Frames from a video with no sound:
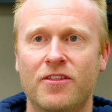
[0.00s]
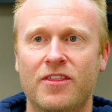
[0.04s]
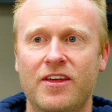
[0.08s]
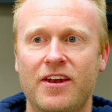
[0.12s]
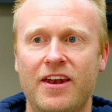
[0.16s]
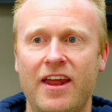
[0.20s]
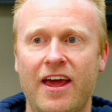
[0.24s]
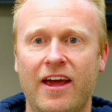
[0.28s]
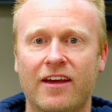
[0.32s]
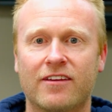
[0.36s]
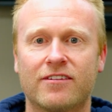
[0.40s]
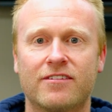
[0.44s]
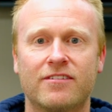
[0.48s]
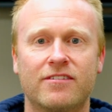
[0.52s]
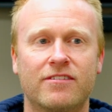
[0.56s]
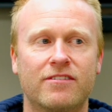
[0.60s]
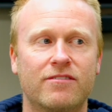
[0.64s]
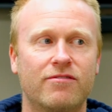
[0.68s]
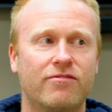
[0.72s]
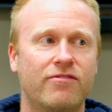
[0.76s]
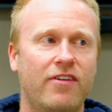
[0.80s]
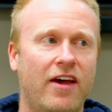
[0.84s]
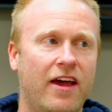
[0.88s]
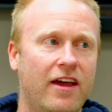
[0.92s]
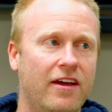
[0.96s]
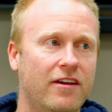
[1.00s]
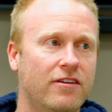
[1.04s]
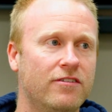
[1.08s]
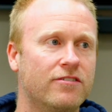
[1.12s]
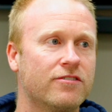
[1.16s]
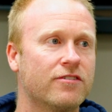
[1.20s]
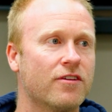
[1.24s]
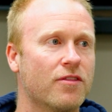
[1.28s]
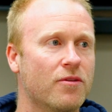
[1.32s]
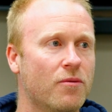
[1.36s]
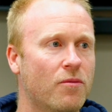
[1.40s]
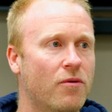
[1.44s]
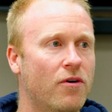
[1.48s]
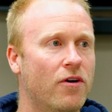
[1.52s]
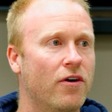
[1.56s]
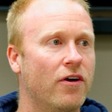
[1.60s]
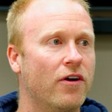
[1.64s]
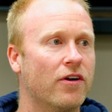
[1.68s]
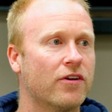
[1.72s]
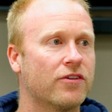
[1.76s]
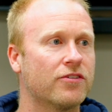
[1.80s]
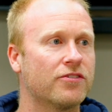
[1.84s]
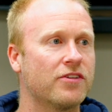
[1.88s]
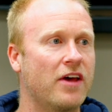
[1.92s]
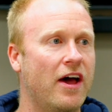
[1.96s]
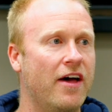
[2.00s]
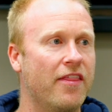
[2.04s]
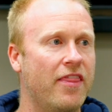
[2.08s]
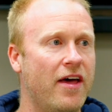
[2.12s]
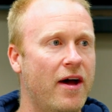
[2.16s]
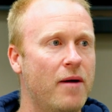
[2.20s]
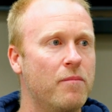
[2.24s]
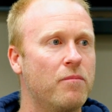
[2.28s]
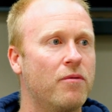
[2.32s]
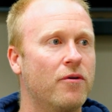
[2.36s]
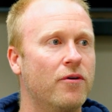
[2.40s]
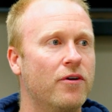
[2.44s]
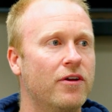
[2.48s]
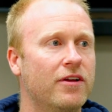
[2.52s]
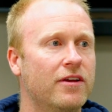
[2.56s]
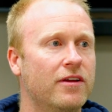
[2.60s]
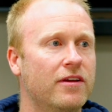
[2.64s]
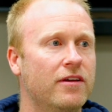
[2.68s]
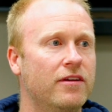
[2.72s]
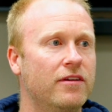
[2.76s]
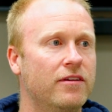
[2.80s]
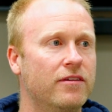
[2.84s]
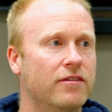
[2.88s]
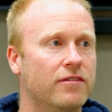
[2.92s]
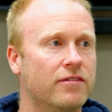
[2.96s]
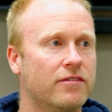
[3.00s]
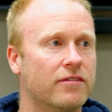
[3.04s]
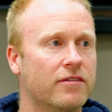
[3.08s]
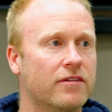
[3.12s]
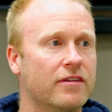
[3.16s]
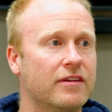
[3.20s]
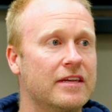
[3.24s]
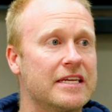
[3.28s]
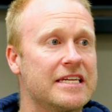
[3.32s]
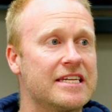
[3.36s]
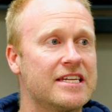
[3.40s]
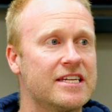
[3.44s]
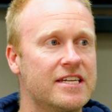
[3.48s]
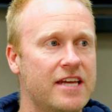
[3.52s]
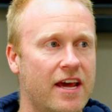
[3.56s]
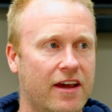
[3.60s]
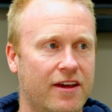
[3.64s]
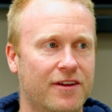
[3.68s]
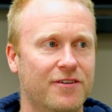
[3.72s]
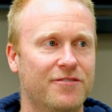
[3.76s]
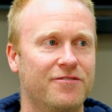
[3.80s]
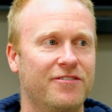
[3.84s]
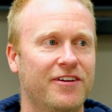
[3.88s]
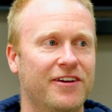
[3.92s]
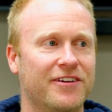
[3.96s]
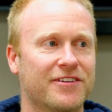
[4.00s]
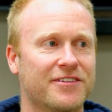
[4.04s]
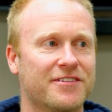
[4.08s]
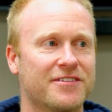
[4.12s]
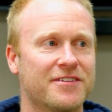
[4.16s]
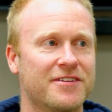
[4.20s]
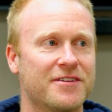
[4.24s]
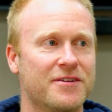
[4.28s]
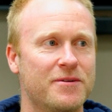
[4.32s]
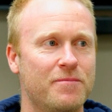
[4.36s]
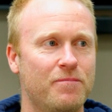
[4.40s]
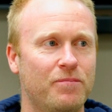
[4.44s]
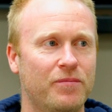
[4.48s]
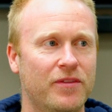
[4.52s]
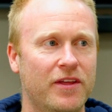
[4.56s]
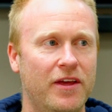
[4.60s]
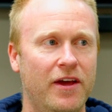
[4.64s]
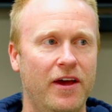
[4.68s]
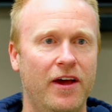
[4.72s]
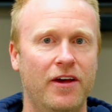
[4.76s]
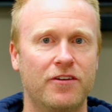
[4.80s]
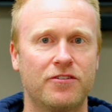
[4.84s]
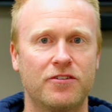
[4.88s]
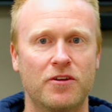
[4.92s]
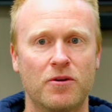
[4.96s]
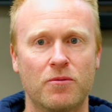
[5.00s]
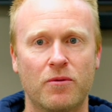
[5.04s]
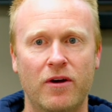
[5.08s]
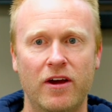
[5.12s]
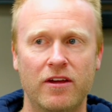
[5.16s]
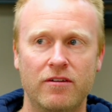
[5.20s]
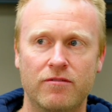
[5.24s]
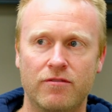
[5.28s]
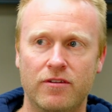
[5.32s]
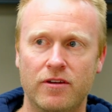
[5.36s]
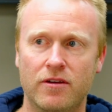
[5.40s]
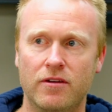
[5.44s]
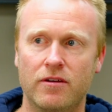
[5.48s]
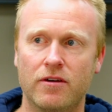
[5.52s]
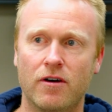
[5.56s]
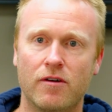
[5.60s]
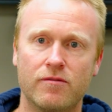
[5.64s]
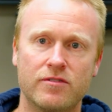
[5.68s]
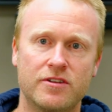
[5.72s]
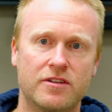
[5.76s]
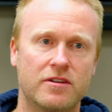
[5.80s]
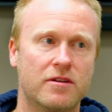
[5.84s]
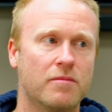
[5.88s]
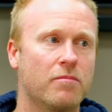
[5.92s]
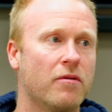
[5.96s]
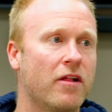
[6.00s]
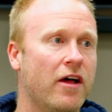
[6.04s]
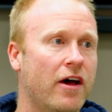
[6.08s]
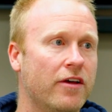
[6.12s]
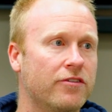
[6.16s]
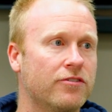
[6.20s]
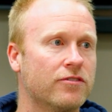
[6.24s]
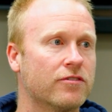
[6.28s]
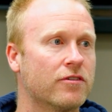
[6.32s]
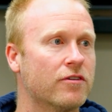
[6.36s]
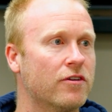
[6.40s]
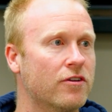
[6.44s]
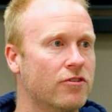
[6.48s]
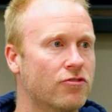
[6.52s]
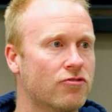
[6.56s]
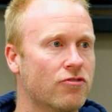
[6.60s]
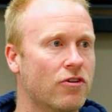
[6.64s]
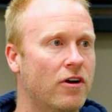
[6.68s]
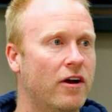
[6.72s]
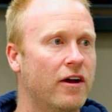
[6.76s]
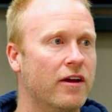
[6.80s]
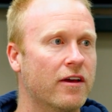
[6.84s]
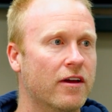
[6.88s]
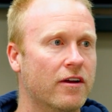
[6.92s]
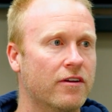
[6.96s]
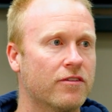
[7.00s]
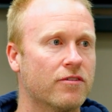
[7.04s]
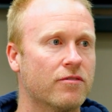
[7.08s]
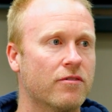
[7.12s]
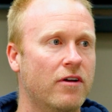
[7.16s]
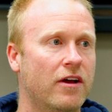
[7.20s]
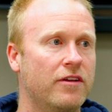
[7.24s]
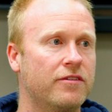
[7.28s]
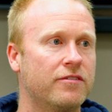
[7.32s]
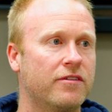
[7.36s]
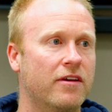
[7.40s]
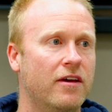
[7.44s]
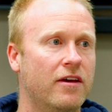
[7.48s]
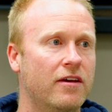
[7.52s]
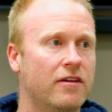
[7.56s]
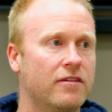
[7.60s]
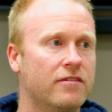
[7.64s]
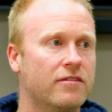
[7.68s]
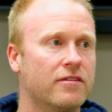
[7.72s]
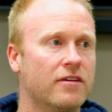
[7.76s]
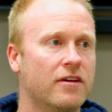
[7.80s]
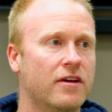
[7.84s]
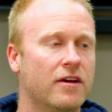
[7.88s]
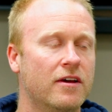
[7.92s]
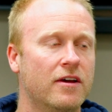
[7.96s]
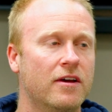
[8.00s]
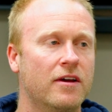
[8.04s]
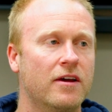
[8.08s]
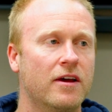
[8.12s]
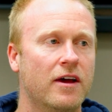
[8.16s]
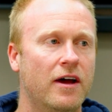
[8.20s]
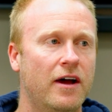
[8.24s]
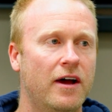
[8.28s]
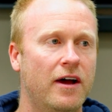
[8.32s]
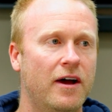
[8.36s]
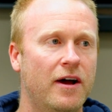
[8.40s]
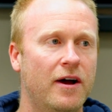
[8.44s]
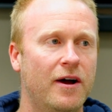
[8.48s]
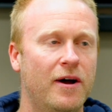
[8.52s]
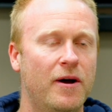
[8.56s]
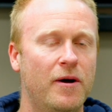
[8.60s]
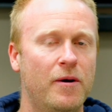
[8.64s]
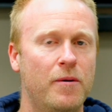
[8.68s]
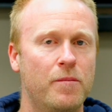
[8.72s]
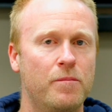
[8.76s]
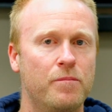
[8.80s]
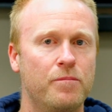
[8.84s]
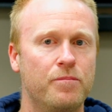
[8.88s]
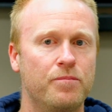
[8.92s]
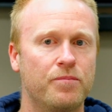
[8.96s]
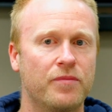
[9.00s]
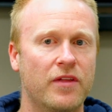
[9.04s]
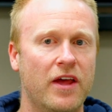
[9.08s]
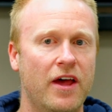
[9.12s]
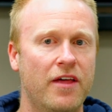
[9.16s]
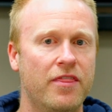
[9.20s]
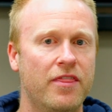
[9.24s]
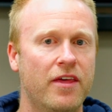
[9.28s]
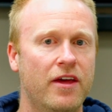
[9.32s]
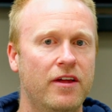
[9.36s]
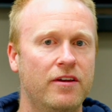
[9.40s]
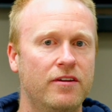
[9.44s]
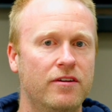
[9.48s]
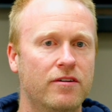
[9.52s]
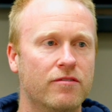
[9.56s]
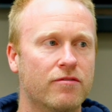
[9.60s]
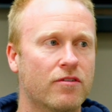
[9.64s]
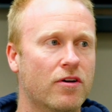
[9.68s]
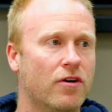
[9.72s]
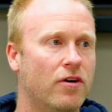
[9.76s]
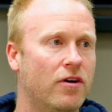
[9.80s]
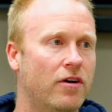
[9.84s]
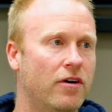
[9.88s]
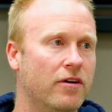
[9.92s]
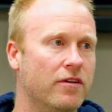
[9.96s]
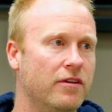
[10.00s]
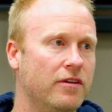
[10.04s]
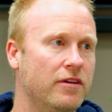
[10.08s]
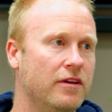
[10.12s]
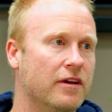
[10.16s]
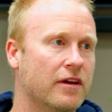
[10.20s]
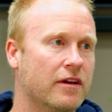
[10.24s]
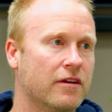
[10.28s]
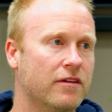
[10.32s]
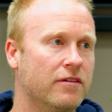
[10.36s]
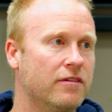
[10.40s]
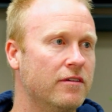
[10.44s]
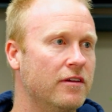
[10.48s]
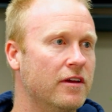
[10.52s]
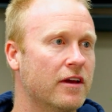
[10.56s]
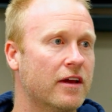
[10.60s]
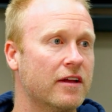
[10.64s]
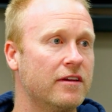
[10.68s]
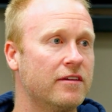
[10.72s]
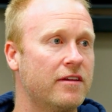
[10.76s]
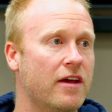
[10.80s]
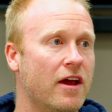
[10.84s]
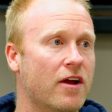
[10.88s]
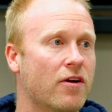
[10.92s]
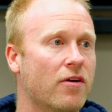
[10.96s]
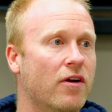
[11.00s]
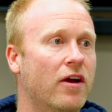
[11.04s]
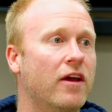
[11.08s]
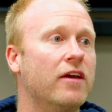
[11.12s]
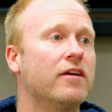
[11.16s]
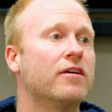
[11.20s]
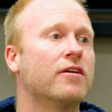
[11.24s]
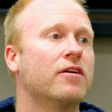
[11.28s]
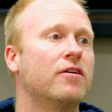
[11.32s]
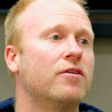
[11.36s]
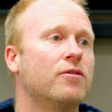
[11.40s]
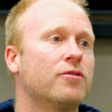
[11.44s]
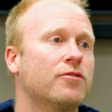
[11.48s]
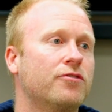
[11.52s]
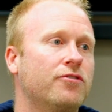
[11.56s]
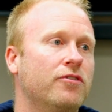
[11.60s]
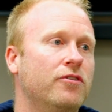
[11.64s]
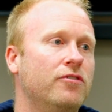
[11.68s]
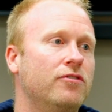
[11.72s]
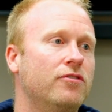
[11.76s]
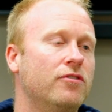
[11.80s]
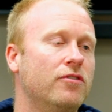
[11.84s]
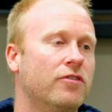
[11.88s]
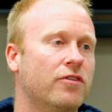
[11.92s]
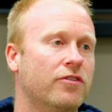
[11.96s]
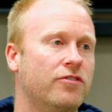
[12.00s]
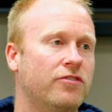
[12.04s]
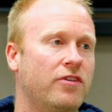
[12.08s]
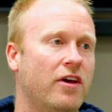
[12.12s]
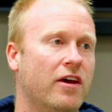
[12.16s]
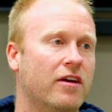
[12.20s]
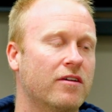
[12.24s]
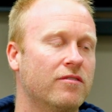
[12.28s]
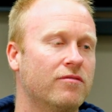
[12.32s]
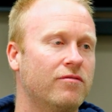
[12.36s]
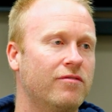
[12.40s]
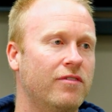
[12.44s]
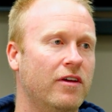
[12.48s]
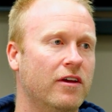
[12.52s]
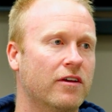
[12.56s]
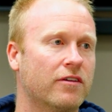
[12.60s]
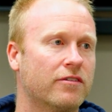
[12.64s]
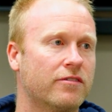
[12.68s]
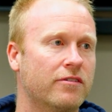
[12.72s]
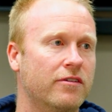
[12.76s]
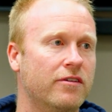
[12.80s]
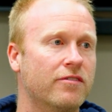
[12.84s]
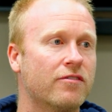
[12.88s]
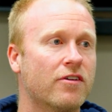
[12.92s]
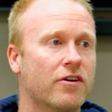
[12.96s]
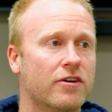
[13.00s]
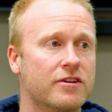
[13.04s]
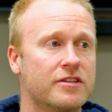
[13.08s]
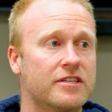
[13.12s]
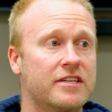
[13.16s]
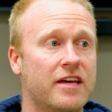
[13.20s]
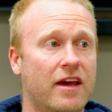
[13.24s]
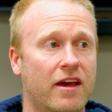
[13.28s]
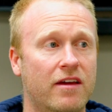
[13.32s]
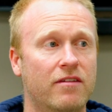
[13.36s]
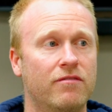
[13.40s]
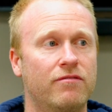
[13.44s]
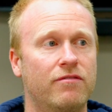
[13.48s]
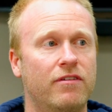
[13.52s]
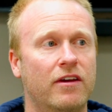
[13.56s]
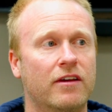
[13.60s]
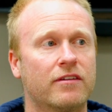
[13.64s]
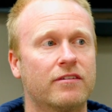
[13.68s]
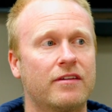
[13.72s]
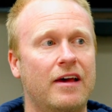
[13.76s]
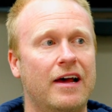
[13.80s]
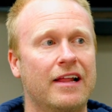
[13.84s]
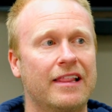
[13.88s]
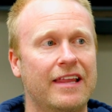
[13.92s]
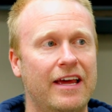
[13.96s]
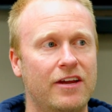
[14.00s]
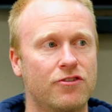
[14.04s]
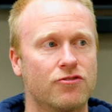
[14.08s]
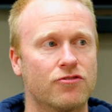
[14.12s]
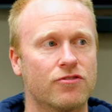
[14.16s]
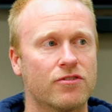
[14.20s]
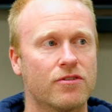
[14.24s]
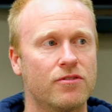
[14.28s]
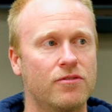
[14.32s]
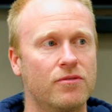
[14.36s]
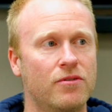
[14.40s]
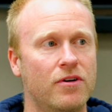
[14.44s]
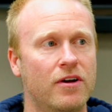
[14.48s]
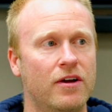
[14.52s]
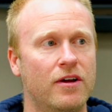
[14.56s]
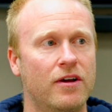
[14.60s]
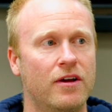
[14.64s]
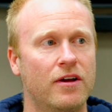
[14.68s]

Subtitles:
the next phase to the works at that point is second fix. So you wait for obviously your plaster's got to dry and get to the right stage, and then you can decorate. You can also do the second fix. So you've got second fix electrical,